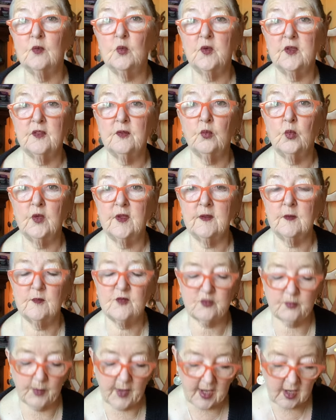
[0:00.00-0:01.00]
with
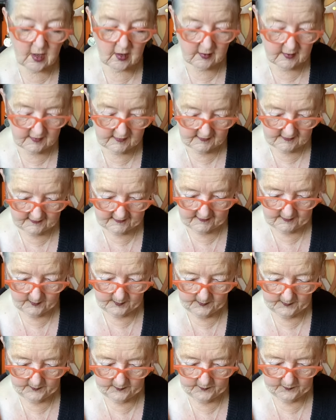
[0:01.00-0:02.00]
William's parents.
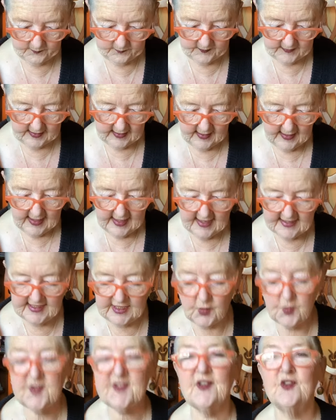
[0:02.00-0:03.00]
And
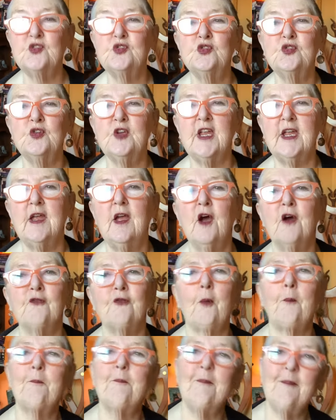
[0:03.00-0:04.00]
he was on duty
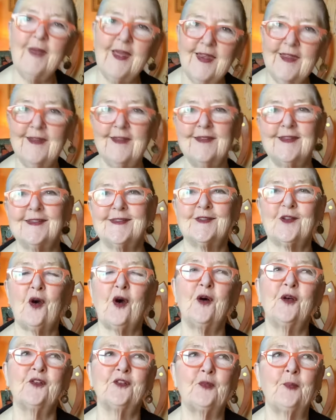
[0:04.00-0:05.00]
for many of these
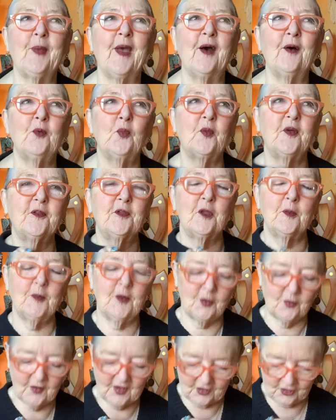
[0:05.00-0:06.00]
calls about William
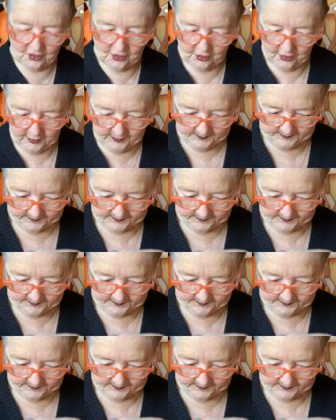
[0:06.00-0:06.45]
and Richard.